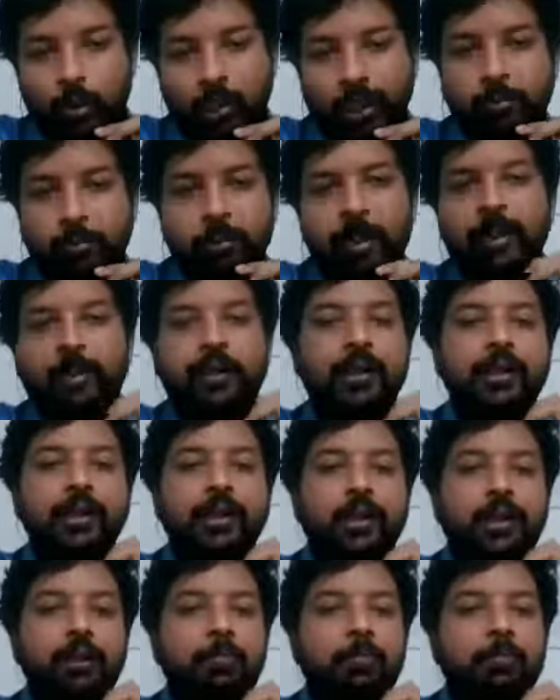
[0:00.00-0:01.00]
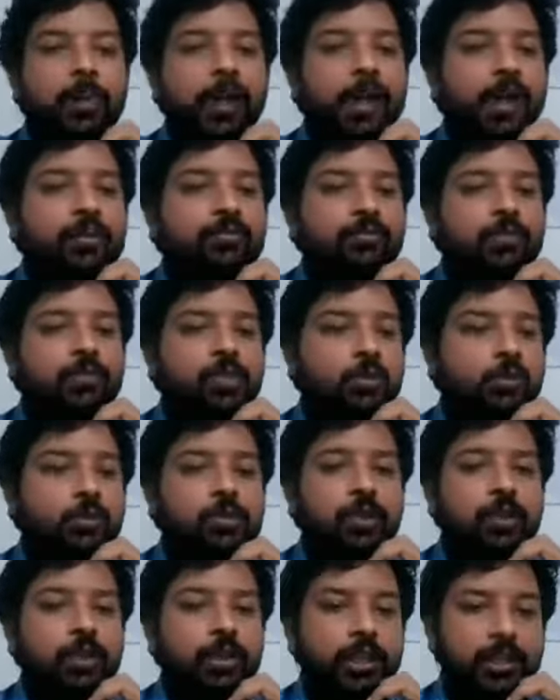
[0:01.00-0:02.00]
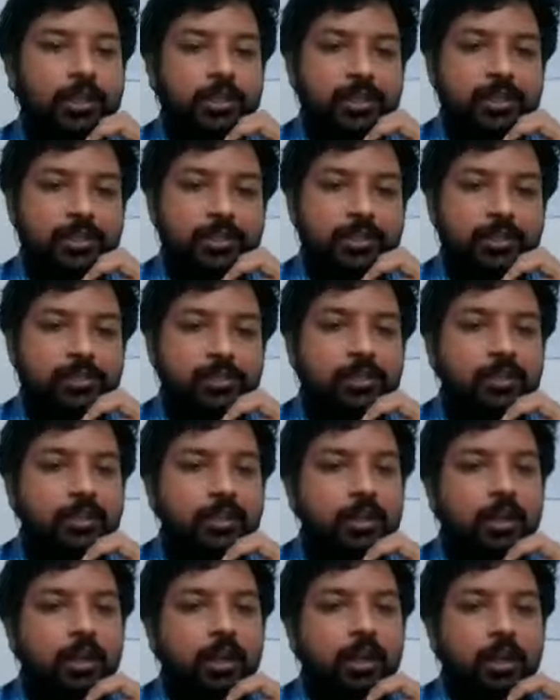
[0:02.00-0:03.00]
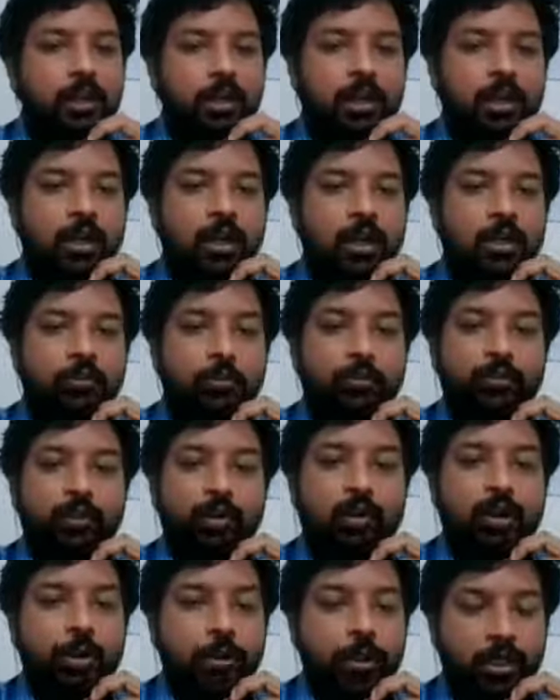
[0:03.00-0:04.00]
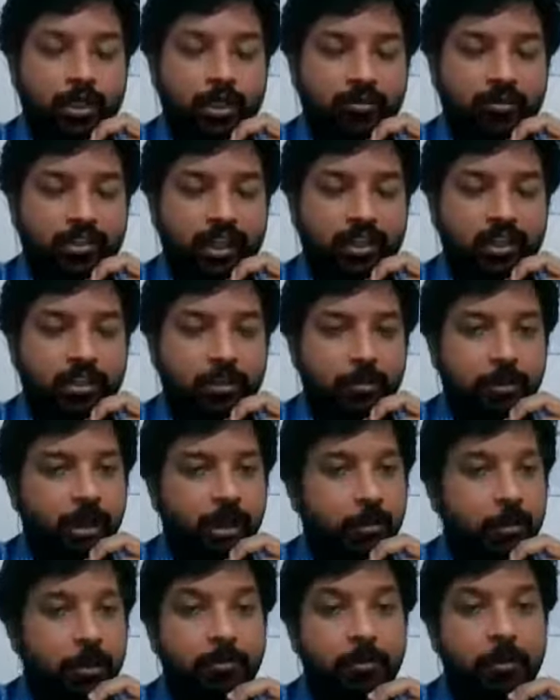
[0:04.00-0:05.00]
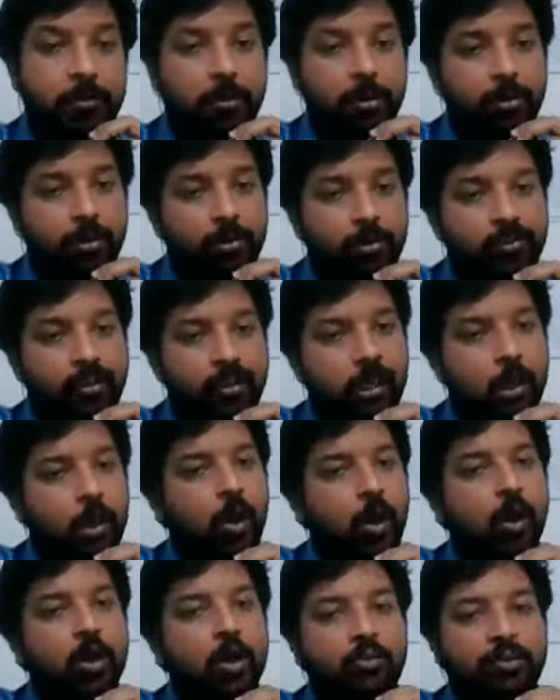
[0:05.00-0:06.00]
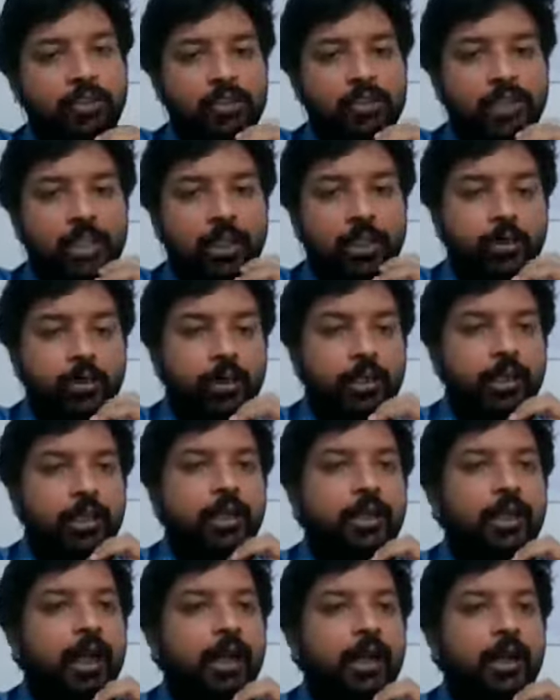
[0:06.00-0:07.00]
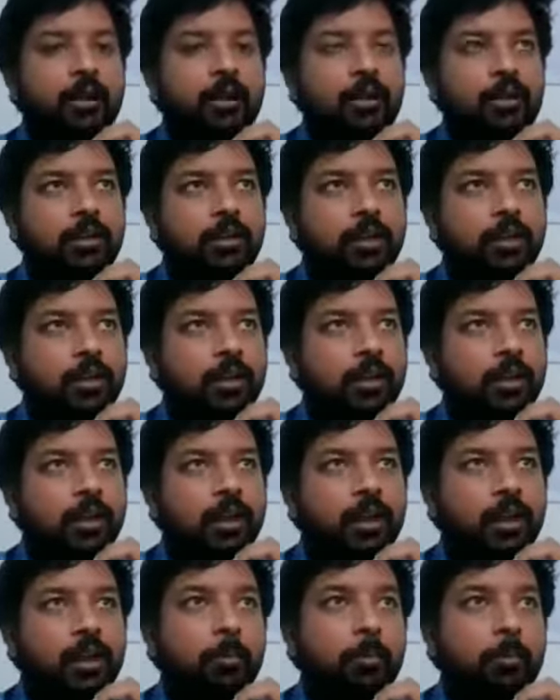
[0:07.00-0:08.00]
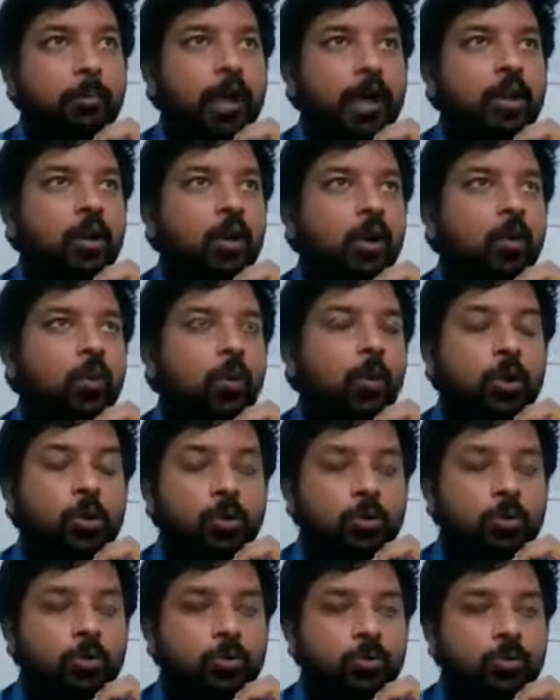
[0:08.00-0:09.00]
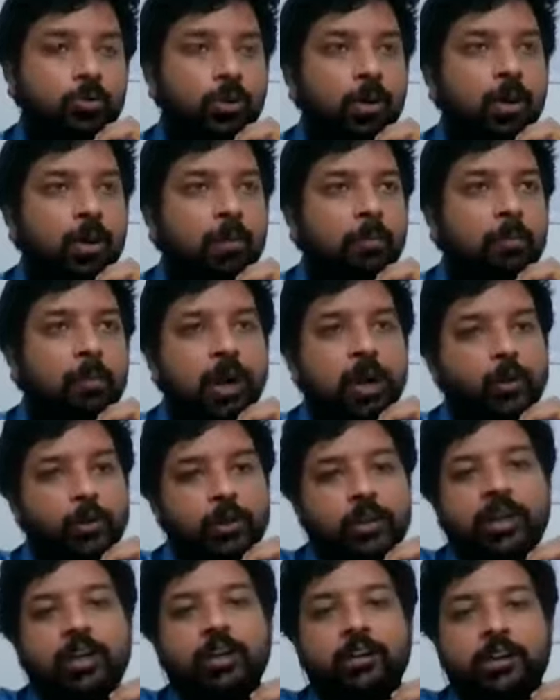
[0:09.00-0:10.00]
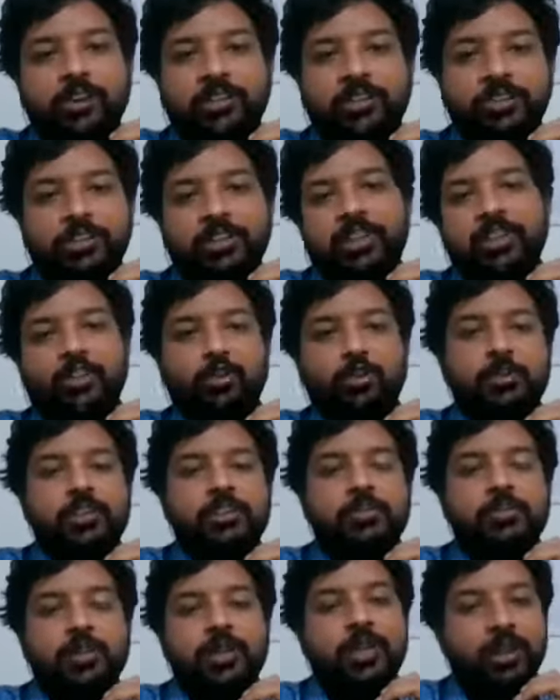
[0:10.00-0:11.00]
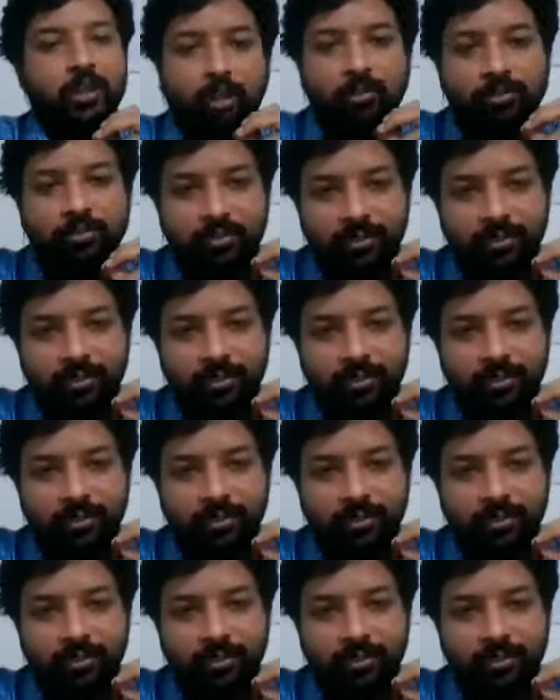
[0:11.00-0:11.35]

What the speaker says: practically plan for those contingencies before committing to philanthropy? I mean, people would feel a lot of insecurity and might not want to part with their treasure that you've been speaking of.